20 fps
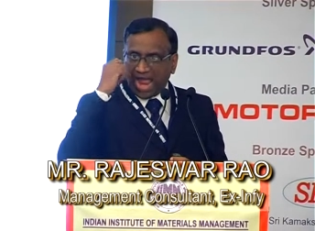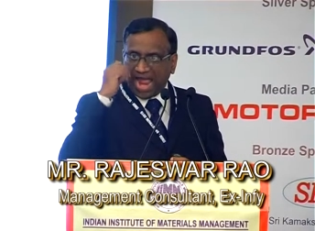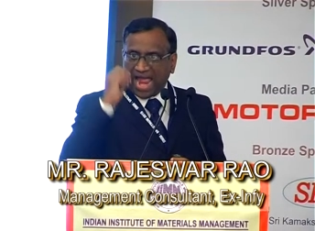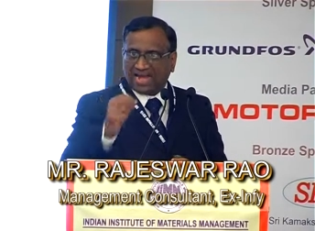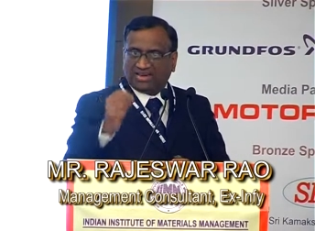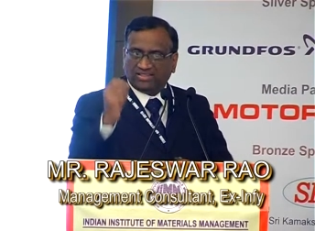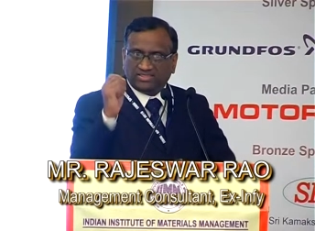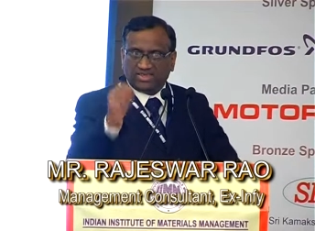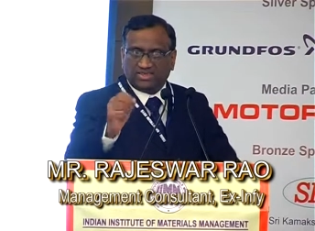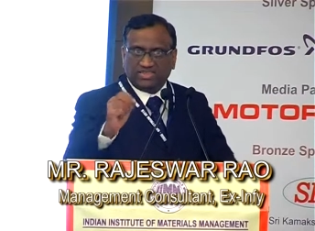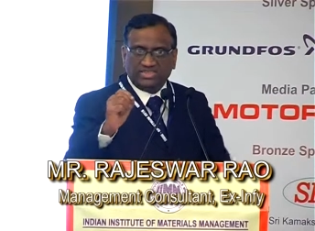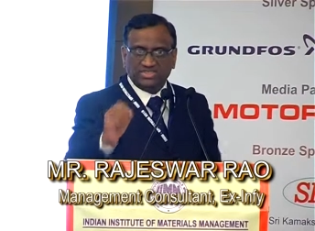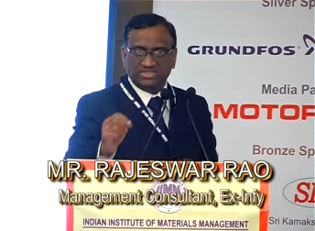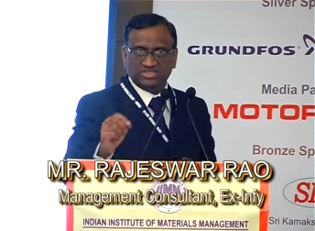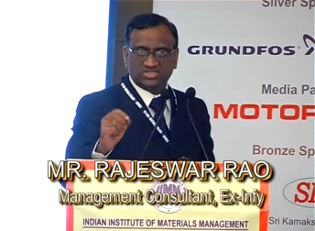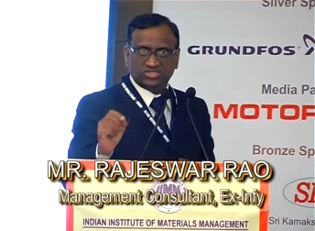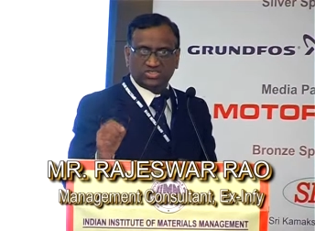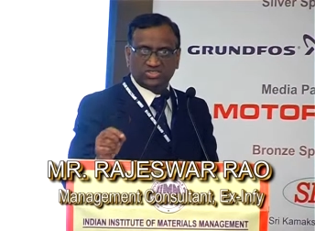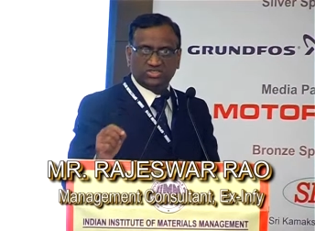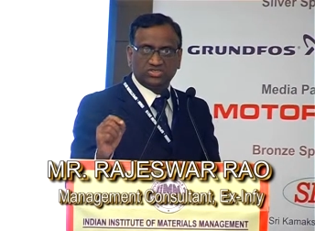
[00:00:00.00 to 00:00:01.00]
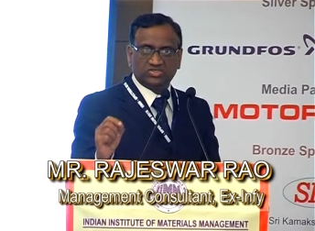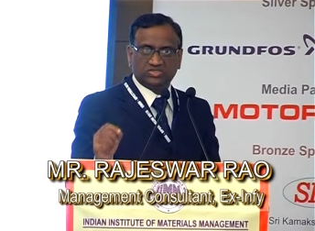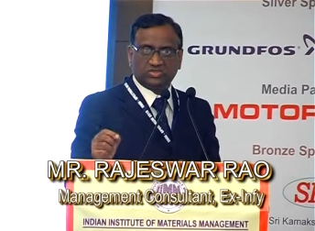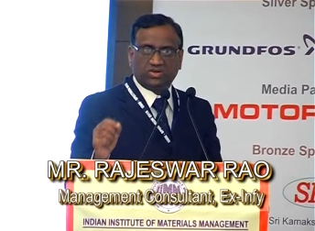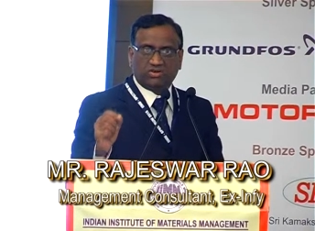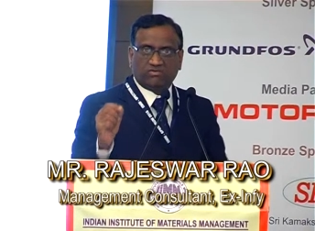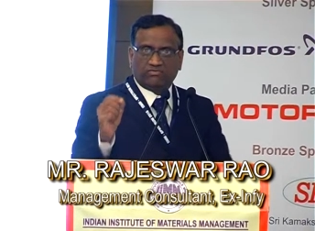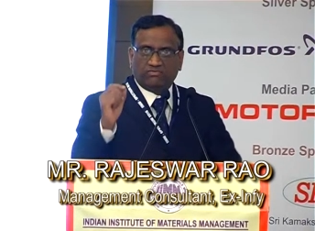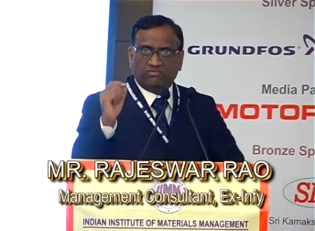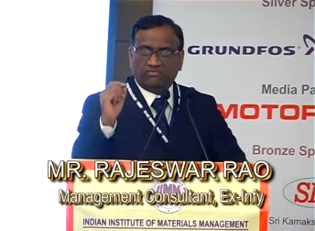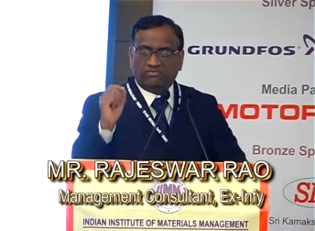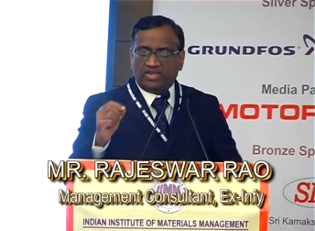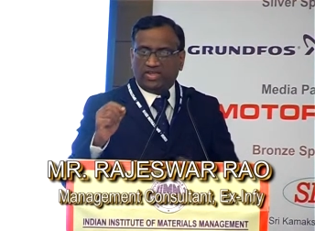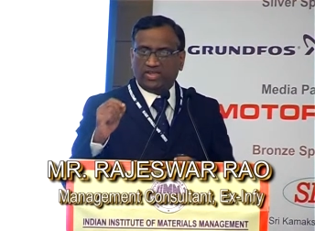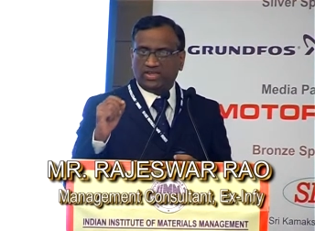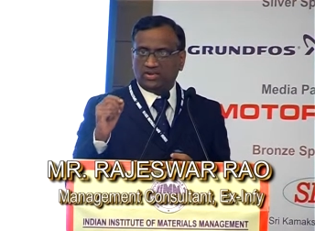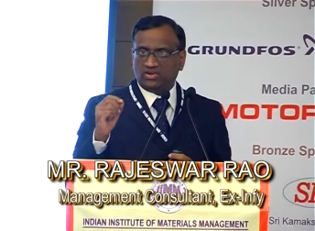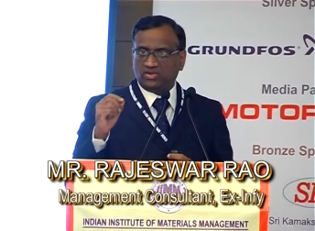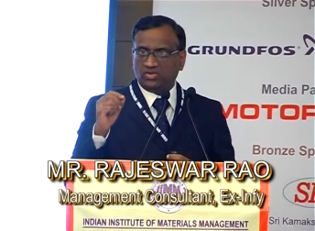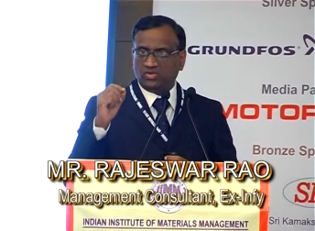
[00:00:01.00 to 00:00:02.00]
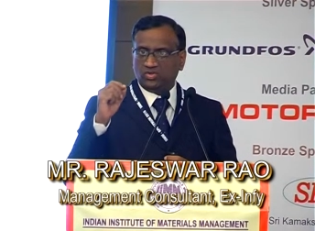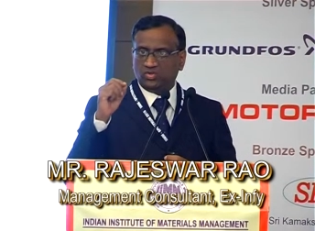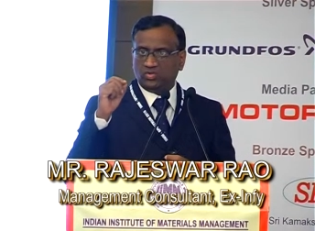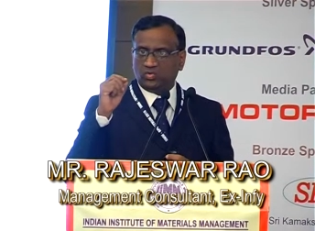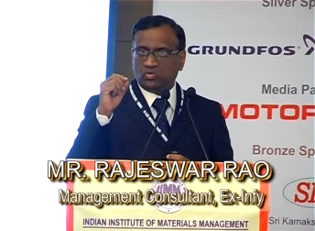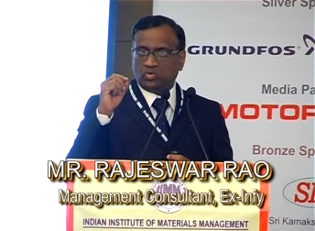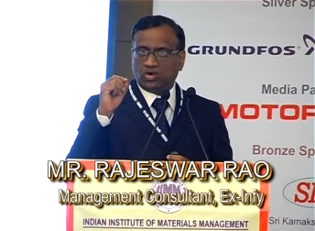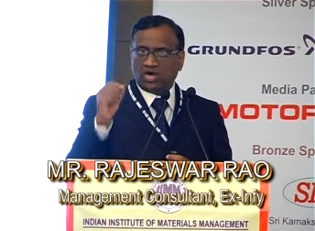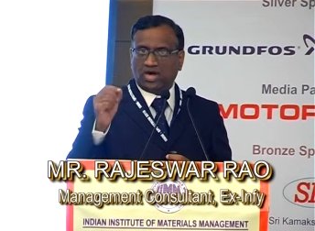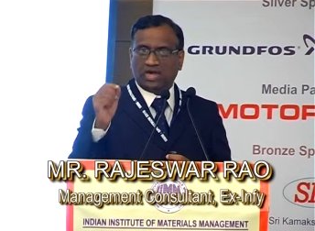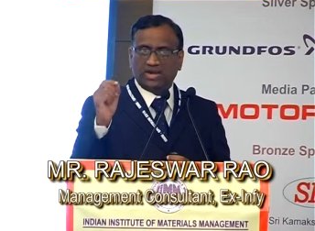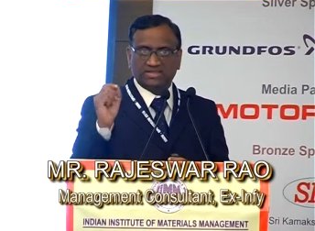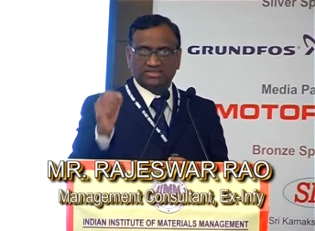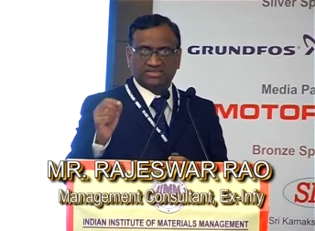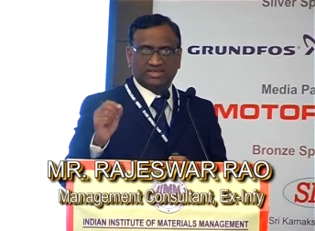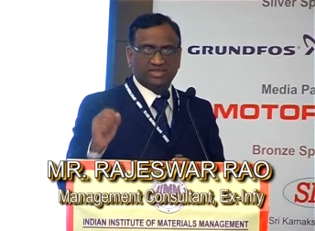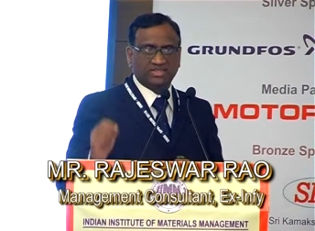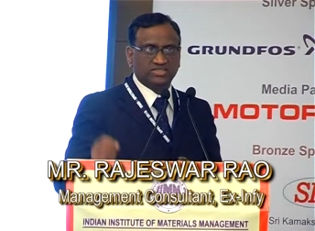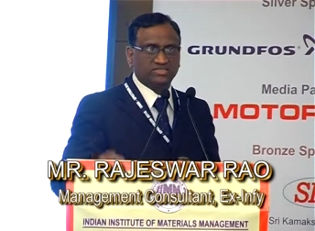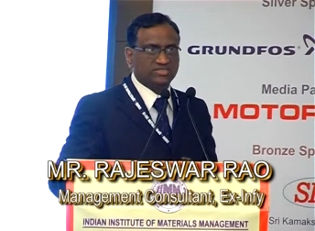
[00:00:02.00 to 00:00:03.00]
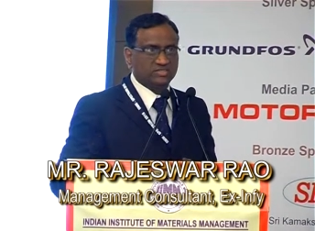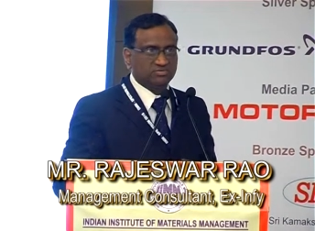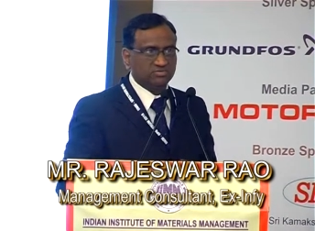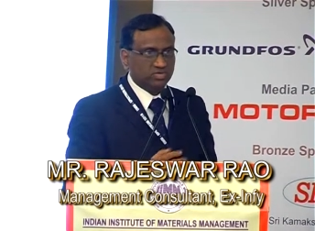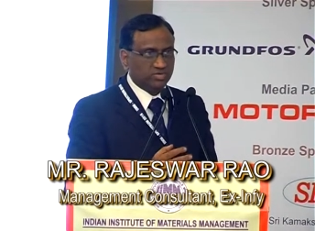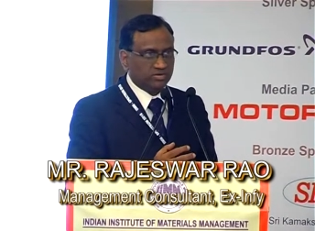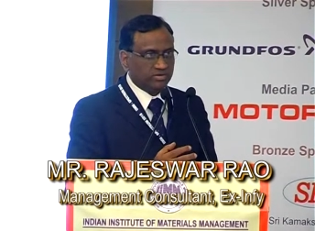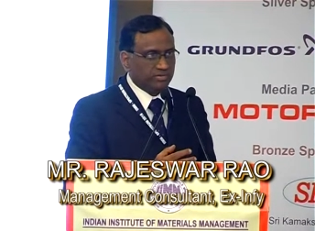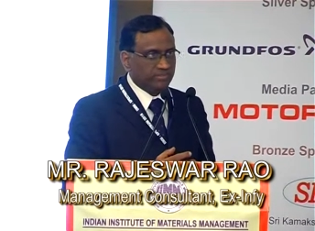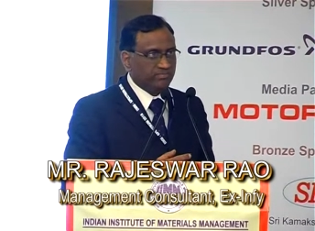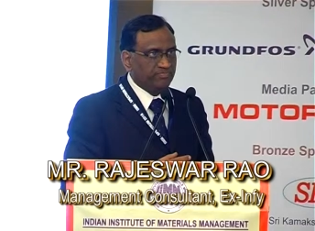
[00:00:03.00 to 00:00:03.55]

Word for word: at that instance of where you are as a consumer.